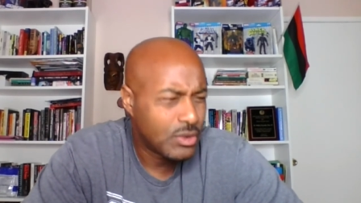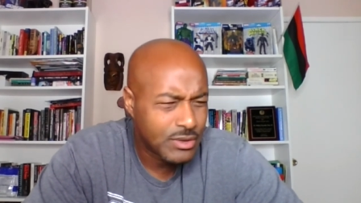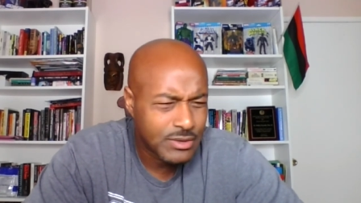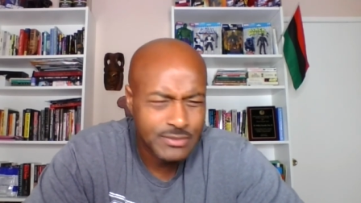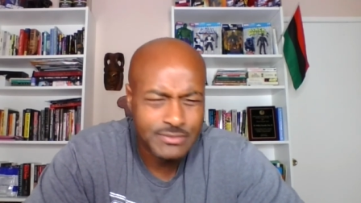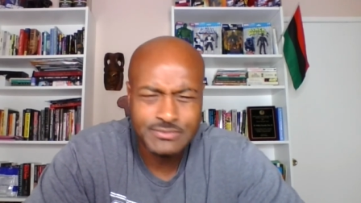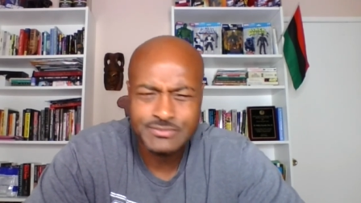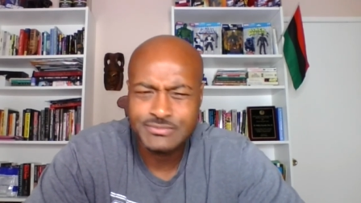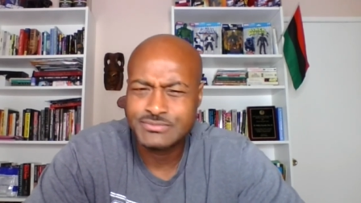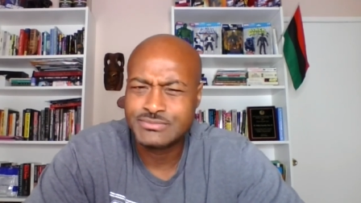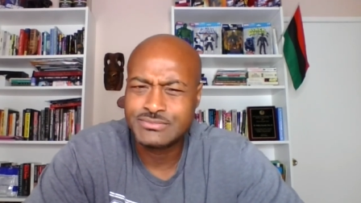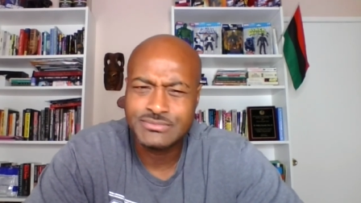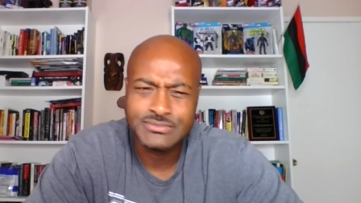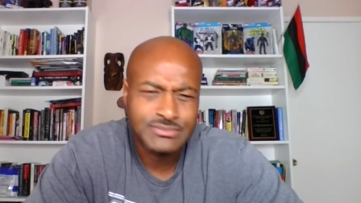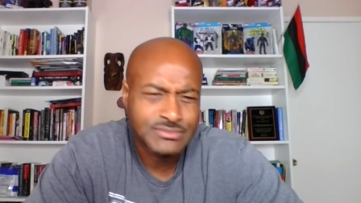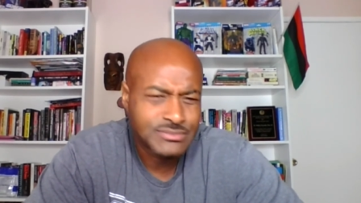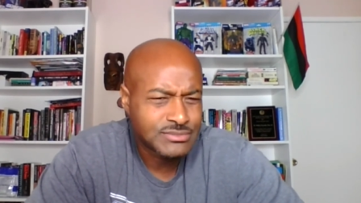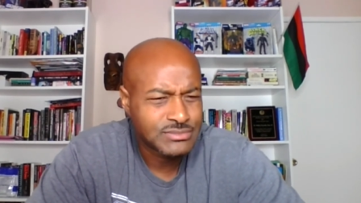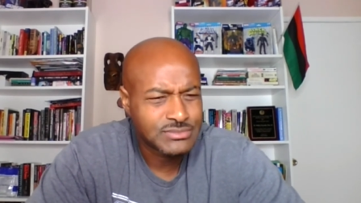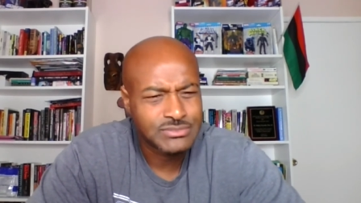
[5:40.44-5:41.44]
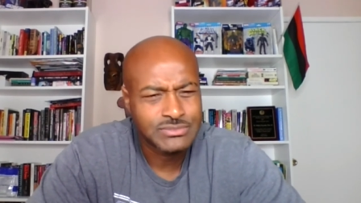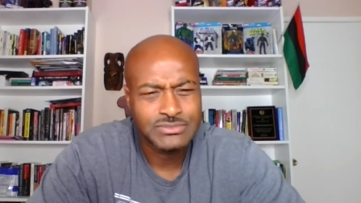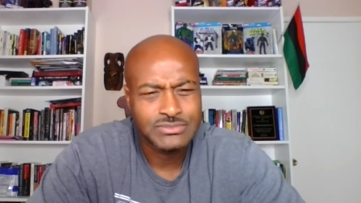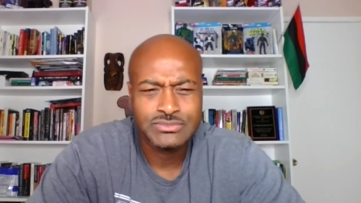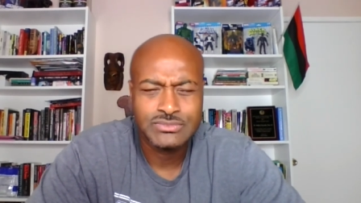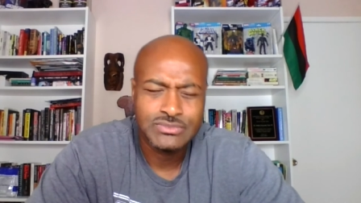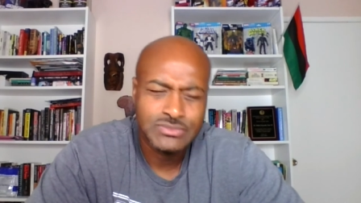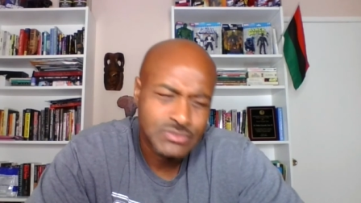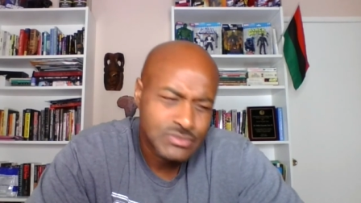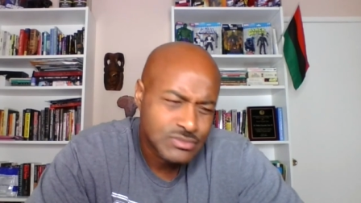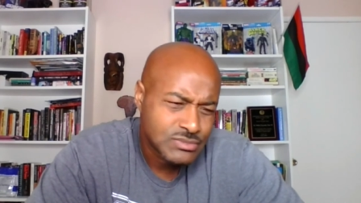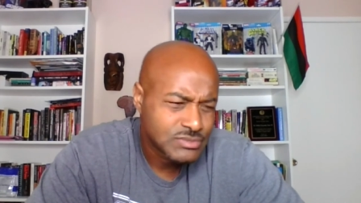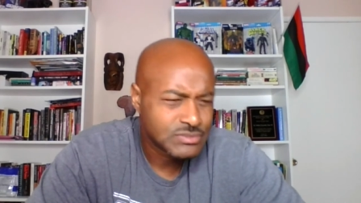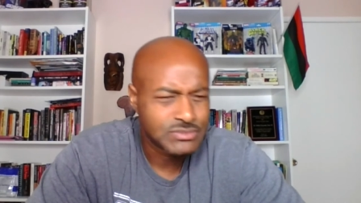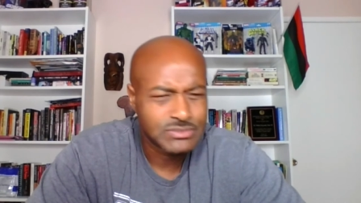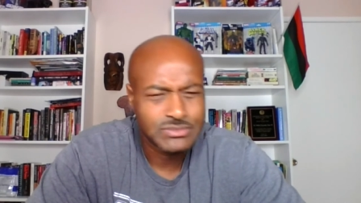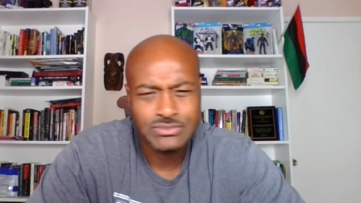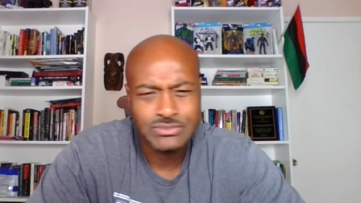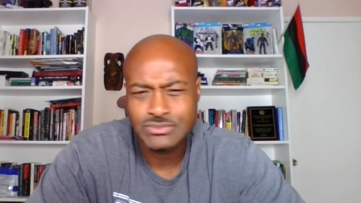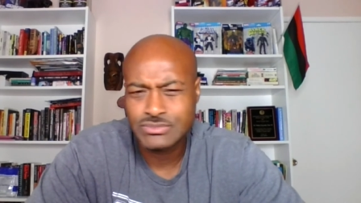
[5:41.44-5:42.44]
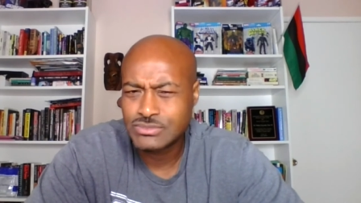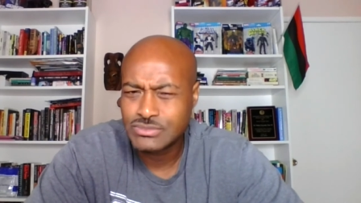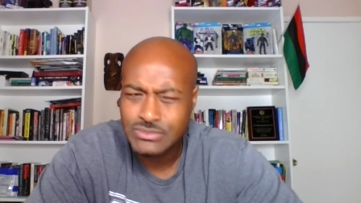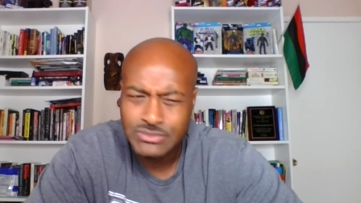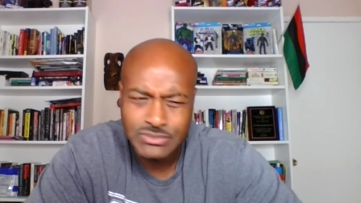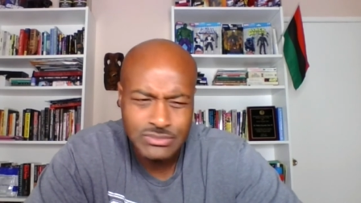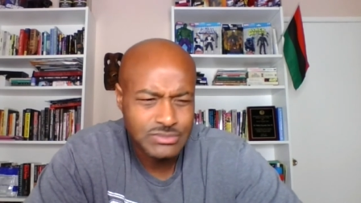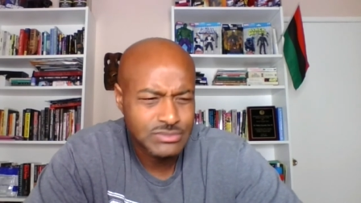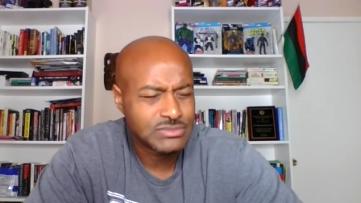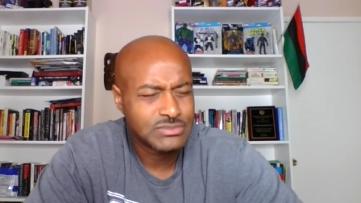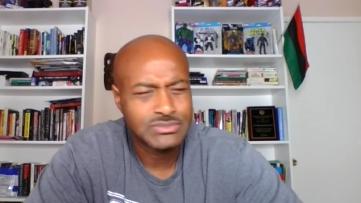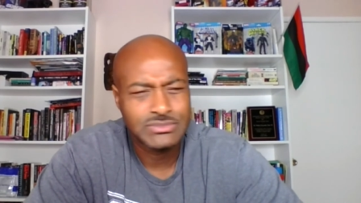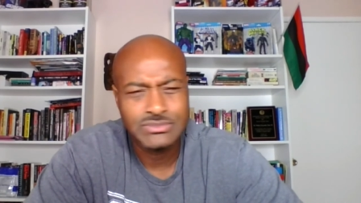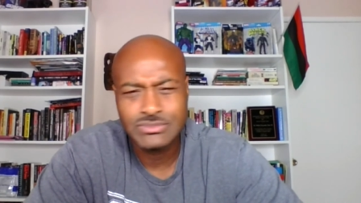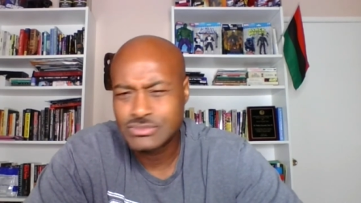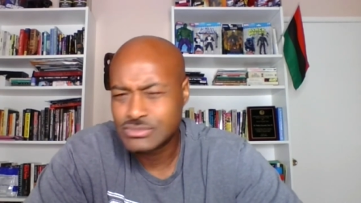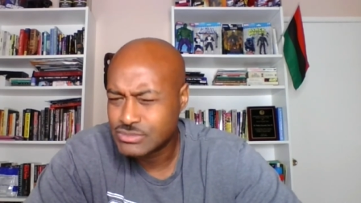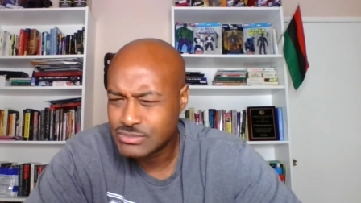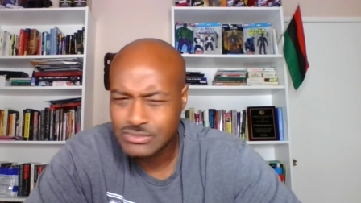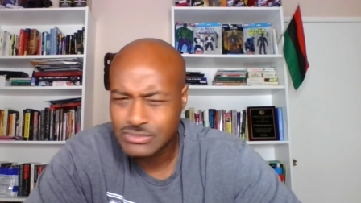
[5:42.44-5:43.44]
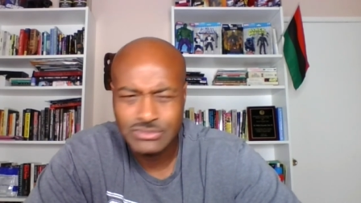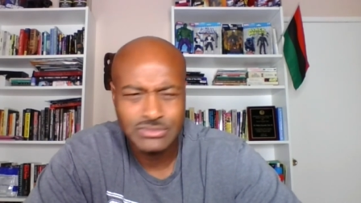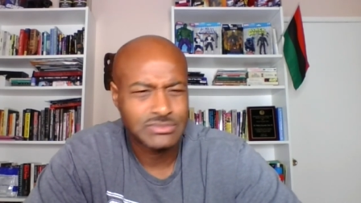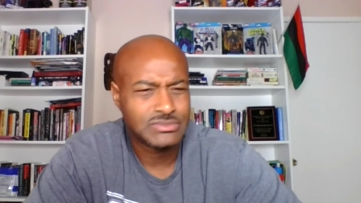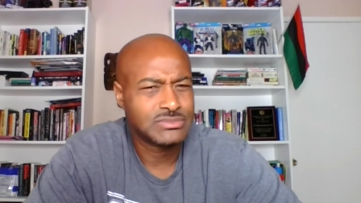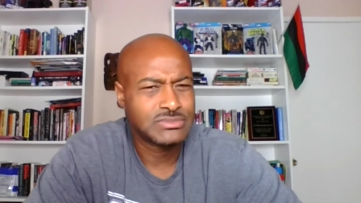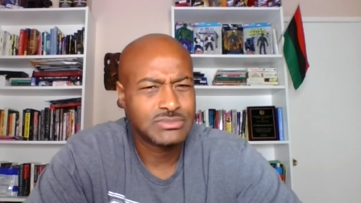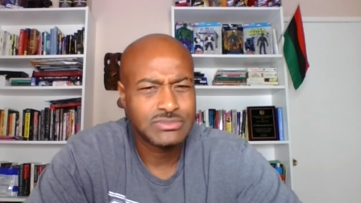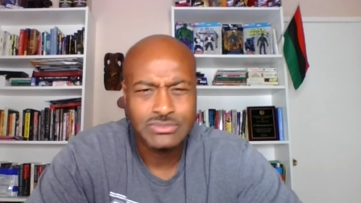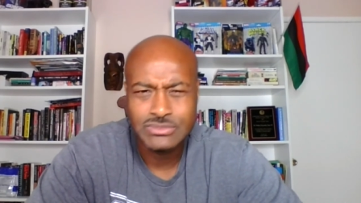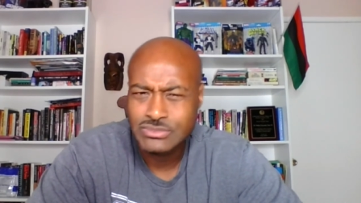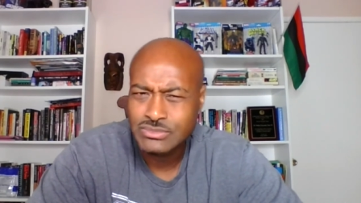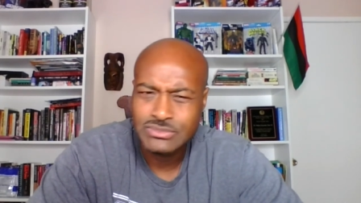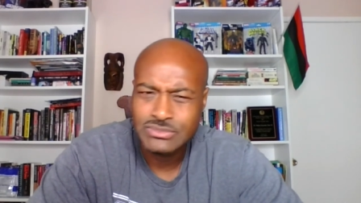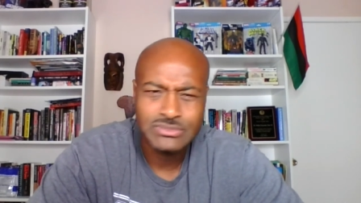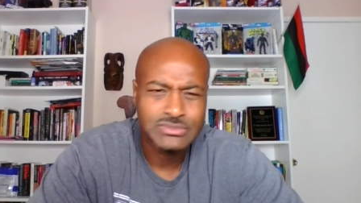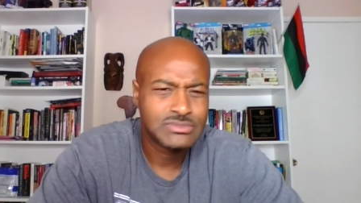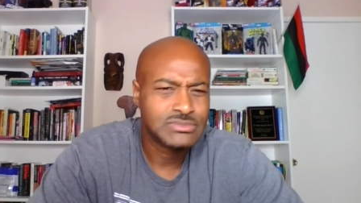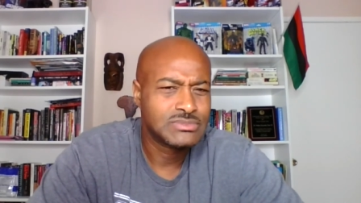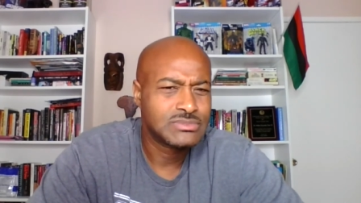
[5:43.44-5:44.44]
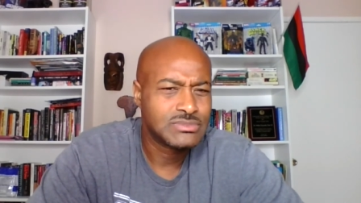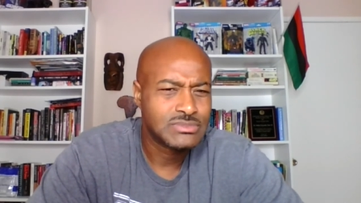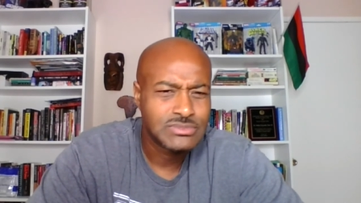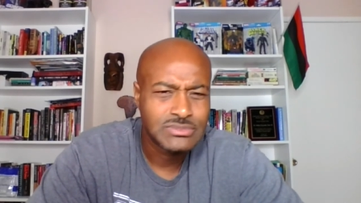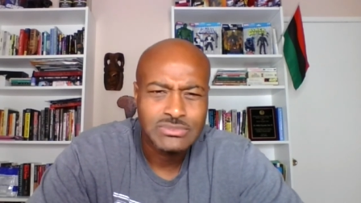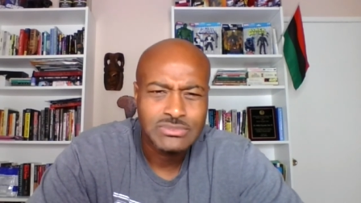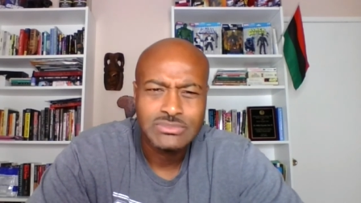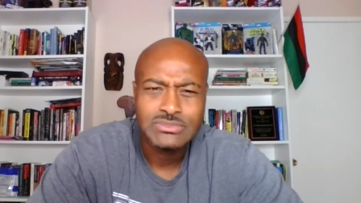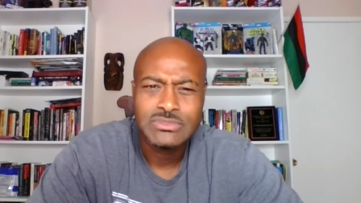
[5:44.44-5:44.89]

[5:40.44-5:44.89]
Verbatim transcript: And that's a natural fact. For all the pioneers, I'm going way back.